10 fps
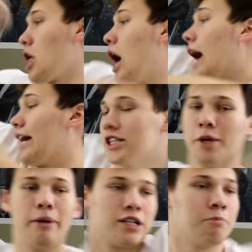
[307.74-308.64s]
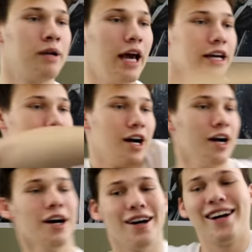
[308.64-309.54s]
I got the best player! I
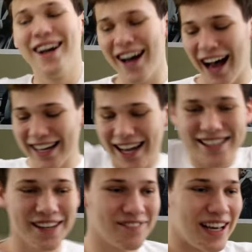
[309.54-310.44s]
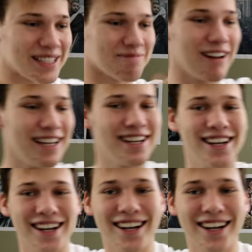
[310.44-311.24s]
got the best player!